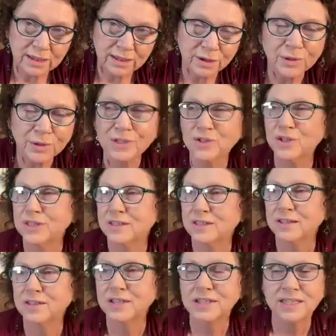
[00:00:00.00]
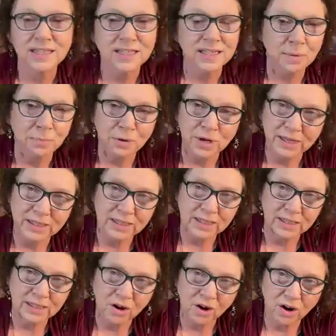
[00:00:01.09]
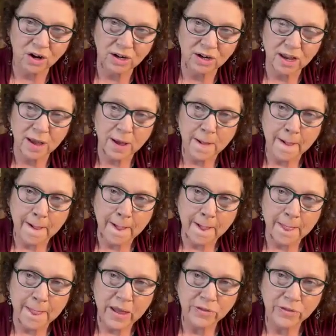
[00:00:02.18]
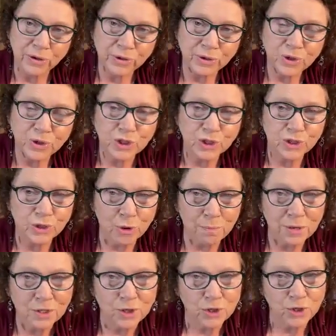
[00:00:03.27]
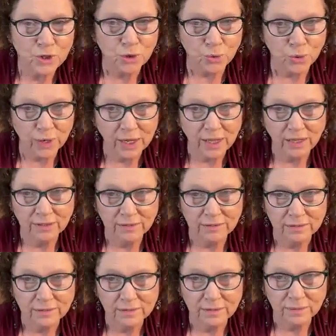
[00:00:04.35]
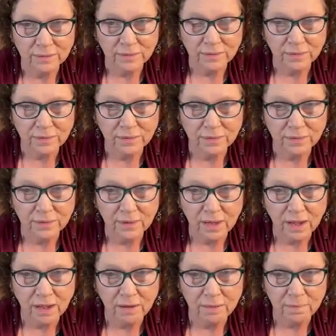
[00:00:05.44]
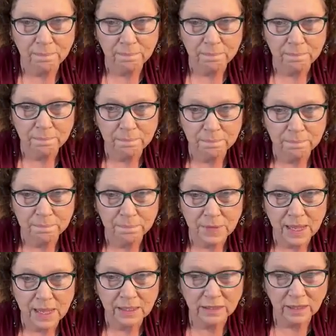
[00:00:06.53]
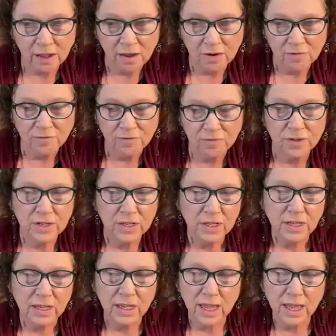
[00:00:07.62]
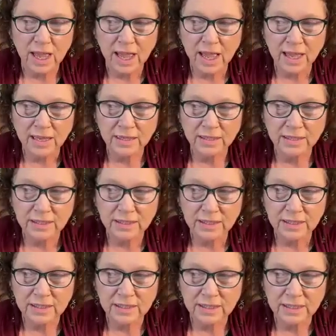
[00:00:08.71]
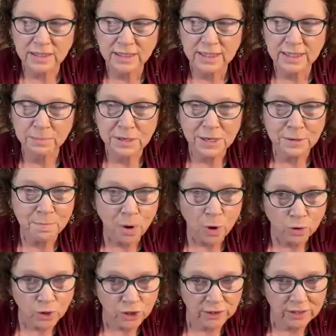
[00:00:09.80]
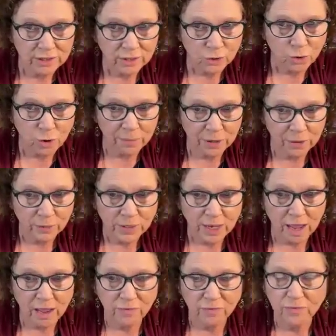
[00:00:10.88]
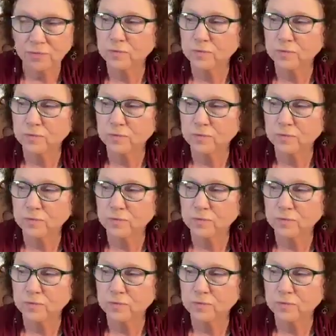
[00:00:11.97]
there's just, and this is the number 19 card. There is just so much joy, and love and deep emotion that Scorpios have.